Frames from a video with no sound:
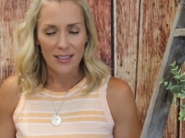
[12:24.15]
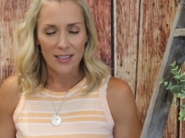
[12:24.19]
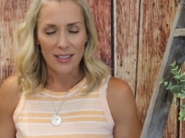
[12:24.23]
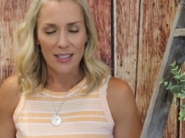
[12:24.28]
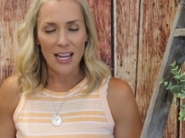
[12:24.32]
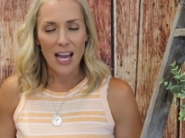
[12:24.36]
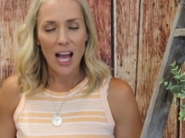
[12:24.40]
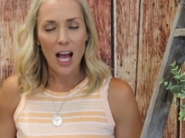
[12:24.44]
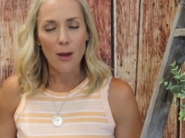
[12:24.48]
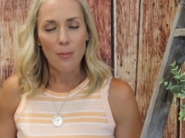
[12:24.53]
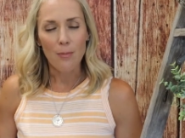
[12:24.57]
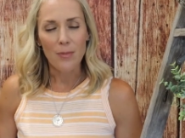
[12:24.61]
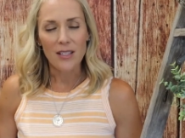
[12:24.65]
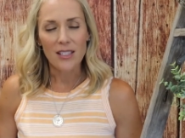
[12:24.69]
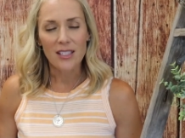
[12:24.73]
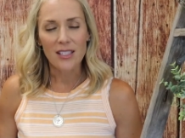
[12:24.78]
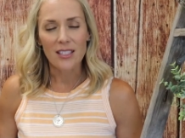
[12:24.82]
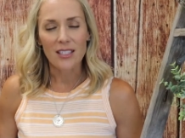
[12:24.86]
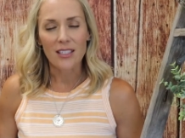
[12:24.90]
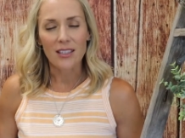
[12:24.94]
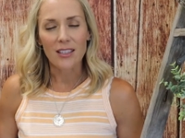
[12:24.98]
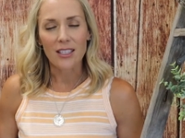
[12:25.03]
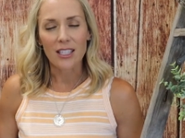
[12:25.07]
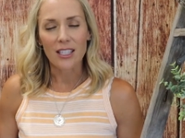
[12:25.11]
And help us
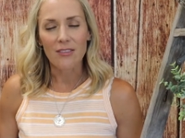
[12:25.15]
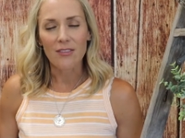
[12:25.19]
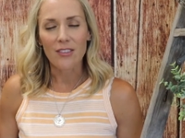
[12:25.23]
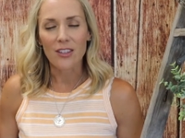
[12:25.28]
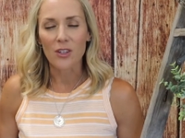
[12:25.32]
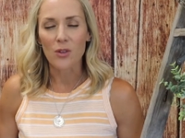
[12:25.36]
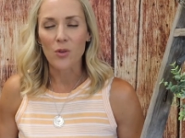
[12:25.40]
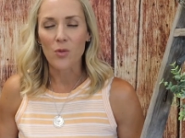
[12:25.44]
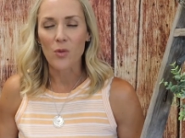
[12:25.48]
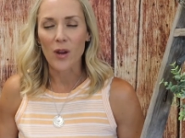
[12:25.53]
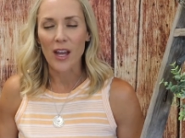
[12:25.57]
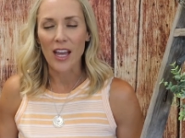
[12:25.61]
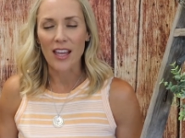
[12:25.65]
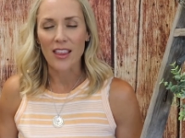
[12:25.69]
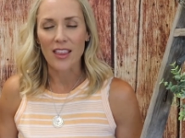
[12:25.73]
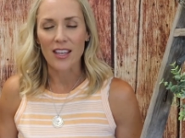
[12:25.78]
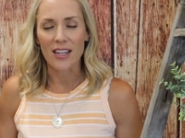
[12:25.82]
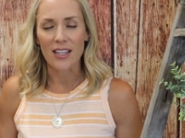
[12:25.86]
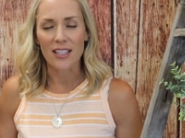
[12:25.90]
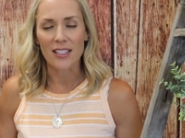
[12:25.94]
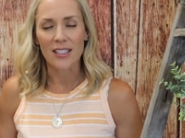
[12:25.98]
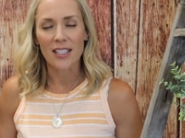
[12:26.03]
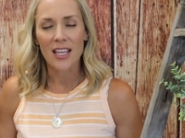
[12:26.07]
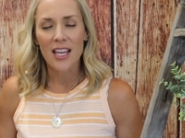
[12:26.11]
to live in a way
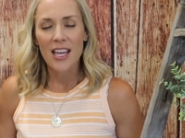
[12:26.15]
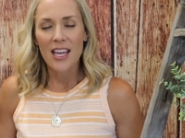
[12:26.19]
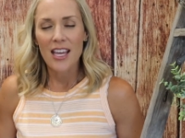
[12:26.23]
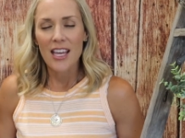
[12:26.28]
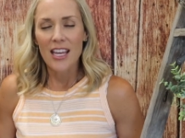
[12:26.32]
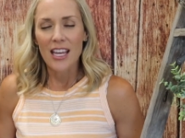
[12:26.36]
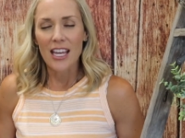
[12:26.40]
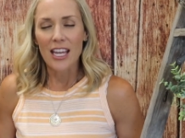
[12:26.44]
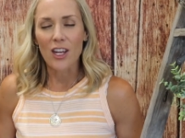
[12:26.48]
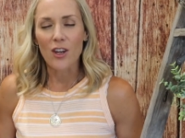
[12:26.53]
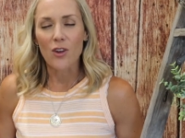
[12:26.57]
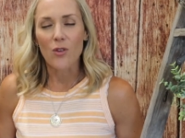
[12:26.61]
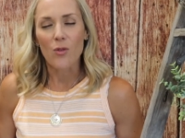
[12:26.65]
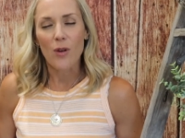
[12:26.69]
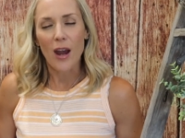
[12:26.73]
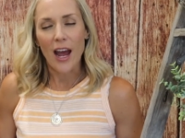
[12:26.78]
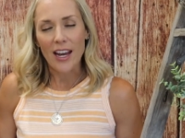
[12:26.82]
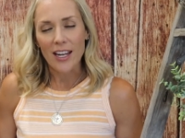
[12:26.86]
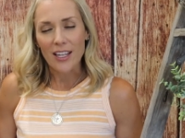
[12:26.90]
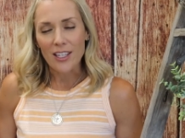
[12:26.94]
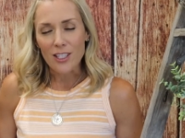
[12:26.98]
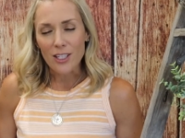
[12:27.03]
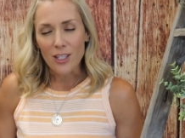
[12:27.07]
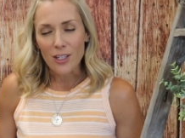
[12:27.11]
that is in
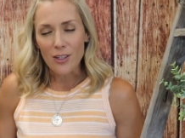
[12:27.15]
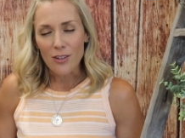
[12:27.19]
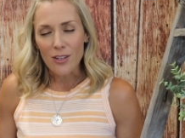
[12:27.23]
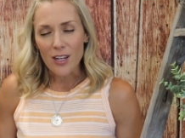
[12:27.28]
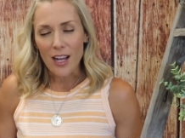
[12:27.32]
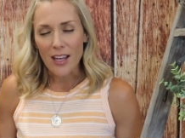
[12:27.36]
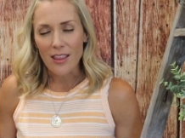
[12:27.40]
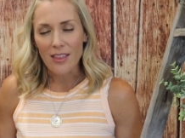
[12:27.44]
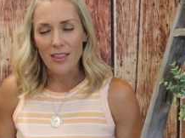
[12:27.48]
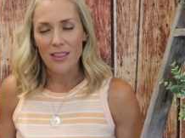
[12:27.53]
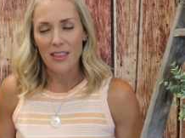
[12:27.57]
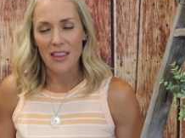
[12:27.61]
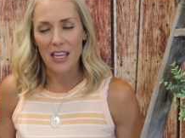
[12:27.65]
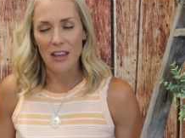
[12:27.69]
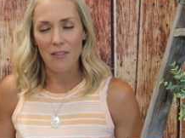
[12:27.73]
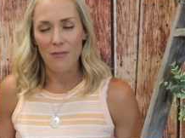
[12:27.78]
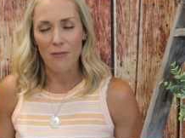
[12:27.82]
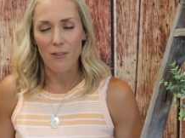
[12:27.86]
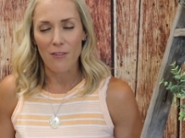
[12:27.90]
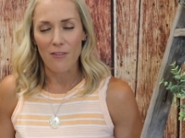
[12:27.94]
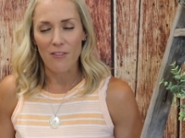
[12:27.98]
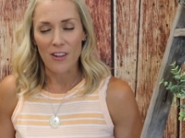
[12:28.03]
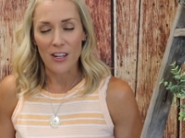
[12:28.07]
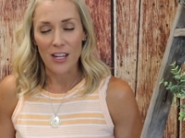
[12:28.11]
gratitude and
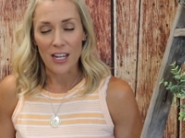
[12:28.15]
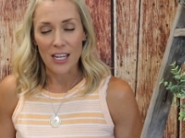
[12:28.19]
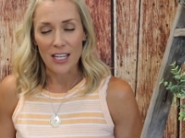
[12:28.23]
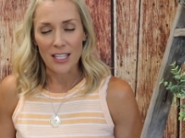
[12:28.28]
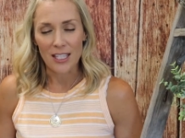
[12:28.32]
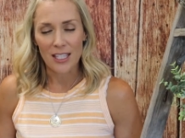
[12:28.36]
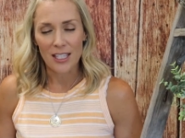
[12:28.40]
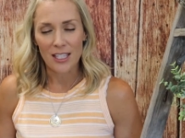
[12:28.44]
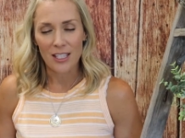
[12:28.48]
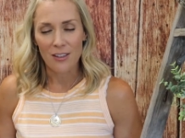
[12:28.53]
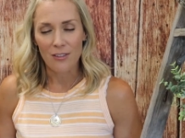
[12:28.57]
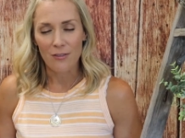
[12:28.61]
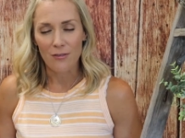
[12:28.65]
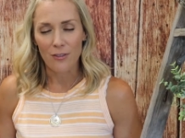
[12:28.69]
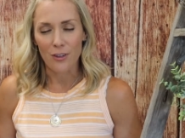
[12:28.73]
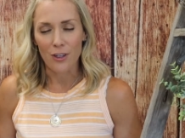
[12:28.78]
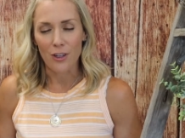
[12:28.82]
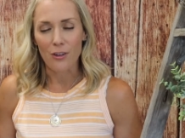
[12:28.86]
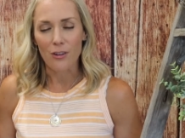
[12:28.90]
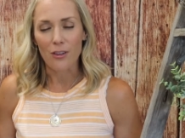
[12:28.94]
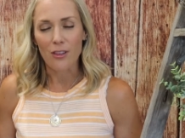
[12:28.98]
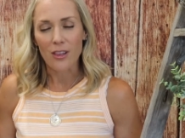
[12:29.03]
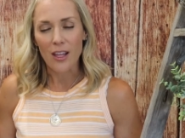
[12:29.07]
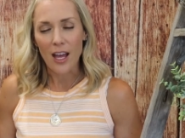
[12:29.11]
thankfulness for
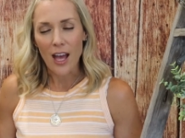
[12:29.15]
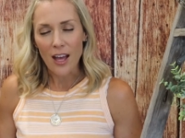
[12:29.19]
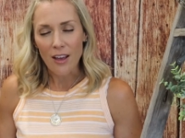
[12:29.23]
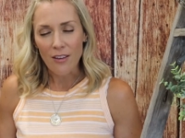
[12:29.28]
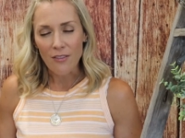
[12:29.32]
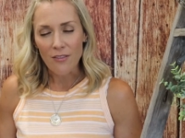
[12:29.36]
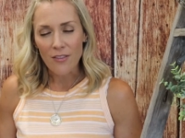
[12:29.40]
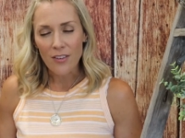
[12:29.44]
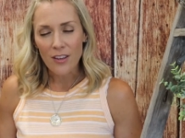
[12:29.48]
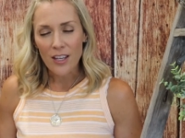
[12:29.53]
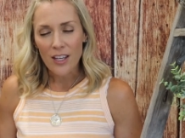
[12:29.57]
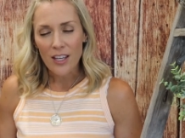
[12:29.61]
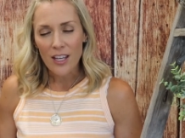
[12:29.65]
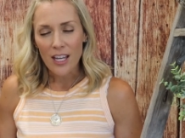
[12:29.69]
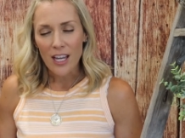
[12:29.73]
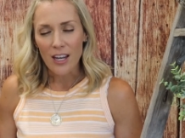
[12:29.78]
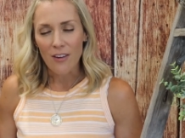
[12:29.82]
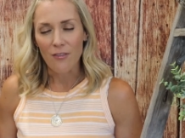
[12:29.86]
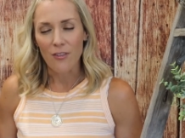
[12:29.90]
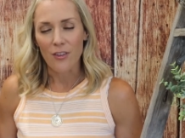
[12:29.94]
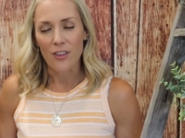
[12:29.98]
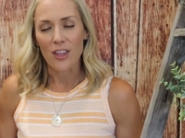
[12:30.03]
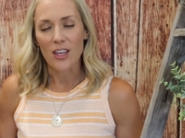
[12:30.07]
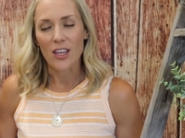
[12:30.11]
your love
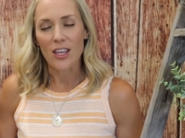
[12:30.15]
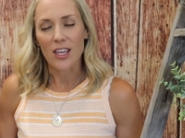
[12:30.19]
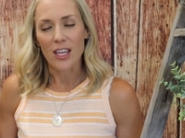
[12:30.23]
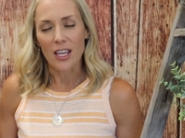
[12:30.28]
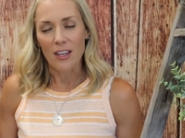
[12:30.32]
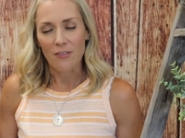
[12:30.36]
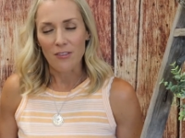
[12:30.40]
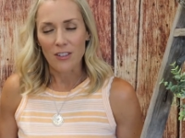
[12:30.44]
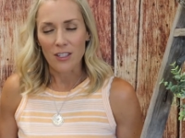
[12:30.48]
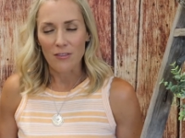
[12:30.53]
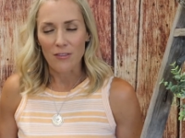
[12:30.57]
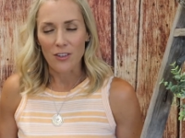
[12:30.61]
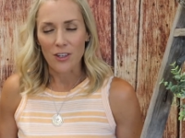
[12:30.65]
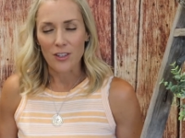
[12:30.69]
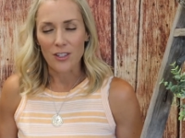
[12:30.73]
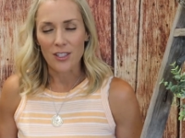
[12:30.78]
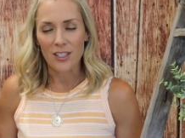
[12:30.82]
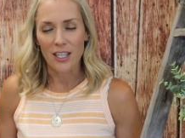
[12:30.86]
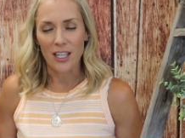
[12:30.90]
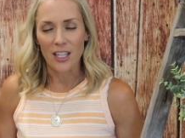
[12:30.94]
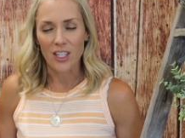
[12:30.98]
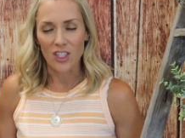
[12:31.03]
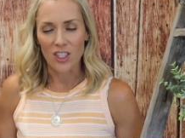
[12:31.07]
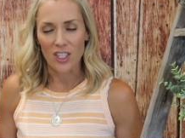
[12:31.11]
and for the gift of your
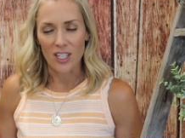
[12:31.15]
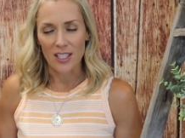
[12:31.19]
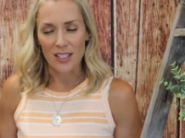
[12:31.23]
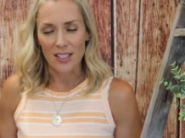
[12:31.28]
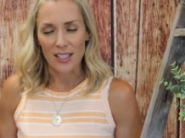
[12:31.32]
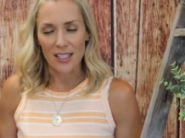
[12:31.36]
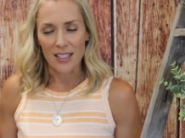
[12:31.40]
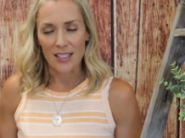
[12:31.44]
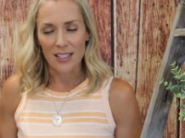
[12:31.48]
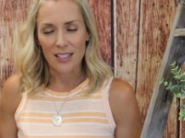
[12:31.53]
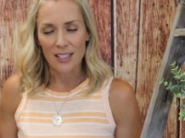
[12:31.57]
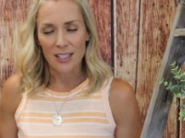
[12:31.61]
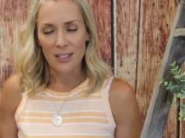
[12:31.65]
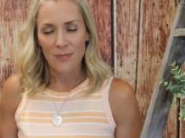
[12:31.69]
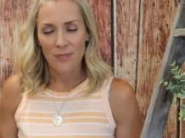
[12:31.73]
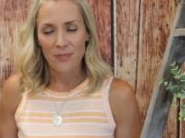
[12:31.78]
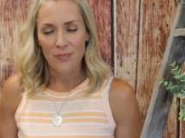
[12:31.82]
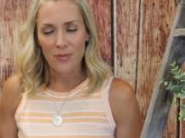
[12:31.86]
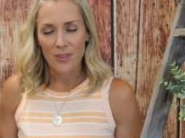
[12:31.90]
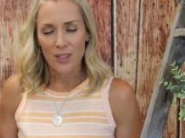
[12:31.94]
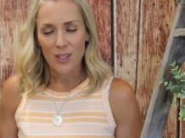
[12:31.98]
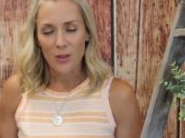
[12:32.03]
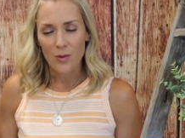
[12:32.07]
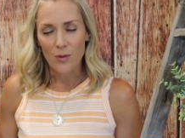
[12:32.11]
Son, Jesus.
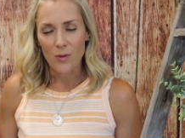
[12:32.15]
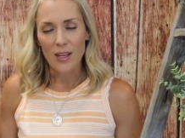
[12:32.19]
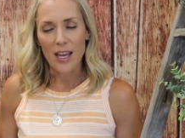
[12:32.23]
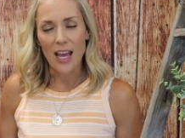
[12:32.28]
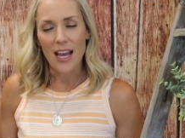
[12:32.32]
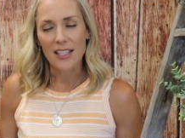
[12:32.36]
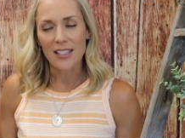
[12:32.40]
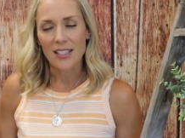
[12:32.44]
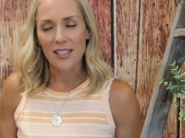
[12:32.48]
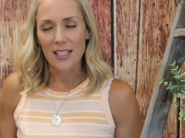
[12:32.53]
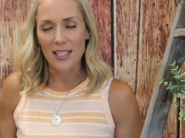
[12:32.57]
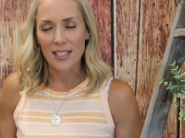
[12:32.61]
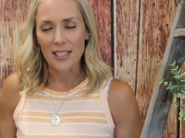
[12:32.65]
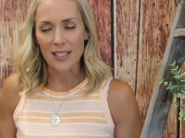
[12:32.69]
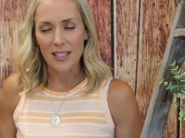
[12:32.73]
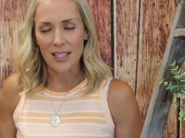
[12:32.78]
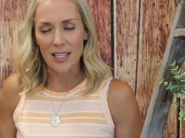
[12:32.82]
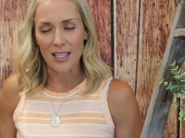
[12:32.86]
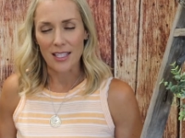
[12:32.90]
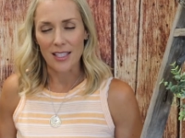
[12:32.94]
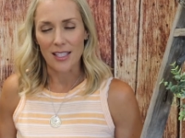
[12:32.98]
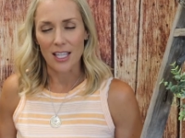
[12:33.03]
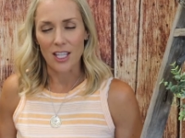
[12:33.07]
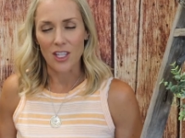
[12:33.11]
We ask these
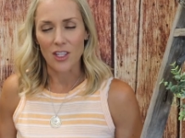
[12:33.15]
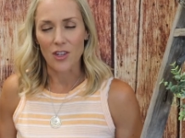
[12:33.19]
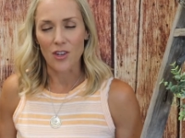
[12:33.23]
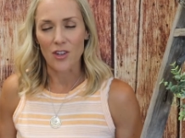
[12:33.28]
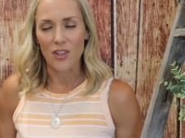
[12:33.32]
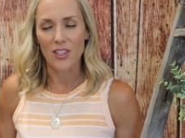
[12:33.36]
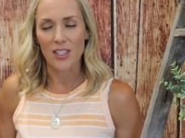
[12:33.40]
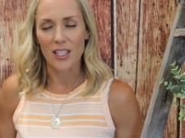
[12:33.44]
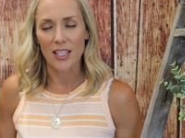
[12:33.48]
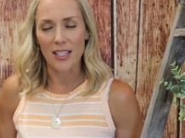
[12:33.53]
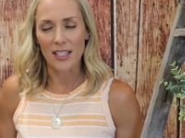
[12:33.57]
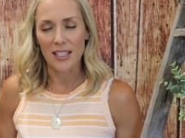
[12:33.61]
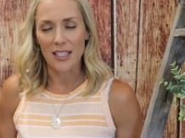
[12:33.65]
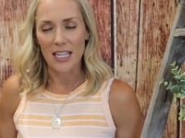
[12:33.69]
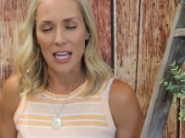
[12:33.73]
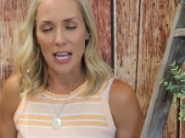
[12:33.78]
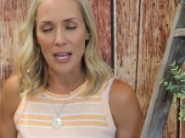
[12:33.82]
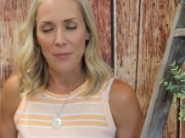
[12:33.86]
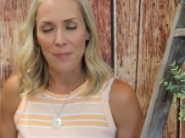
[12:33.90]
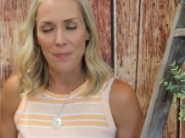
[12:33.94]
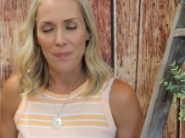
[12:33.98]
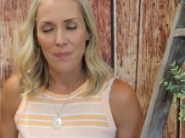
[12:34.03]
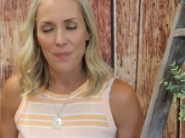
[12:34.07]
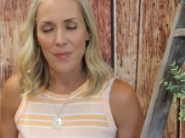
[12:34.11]
things in your Son's
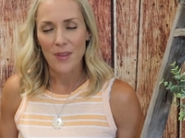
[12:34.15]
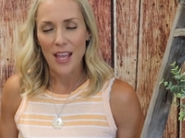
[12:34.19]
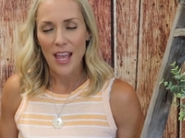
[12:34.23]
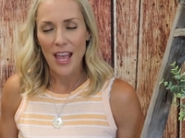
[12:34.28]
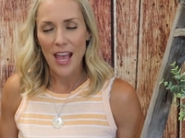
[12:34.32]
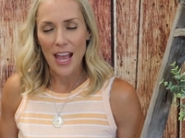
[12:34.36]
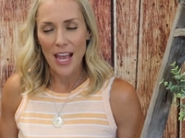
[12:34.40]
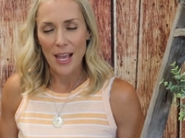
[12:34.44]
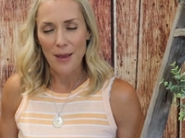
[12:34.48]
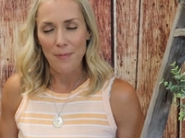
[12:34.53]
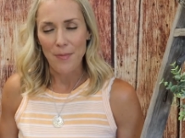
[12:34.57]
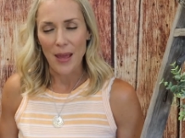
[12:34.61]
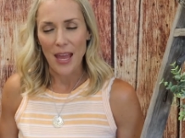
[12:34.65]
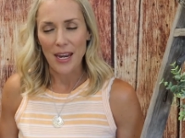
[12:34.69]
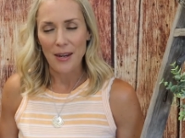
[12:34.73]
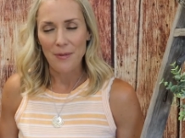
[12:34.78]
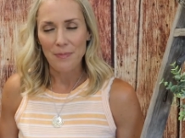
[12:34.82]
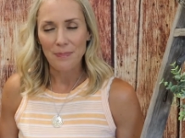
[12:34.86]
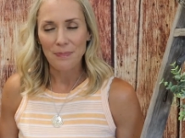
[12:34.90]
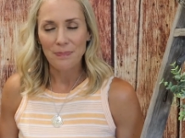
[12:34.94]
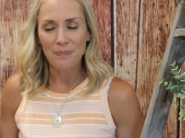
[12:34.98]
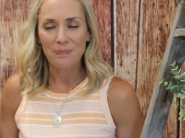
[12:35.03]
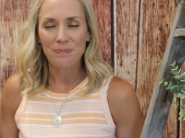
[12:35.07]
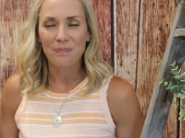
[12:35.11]
name. Amen.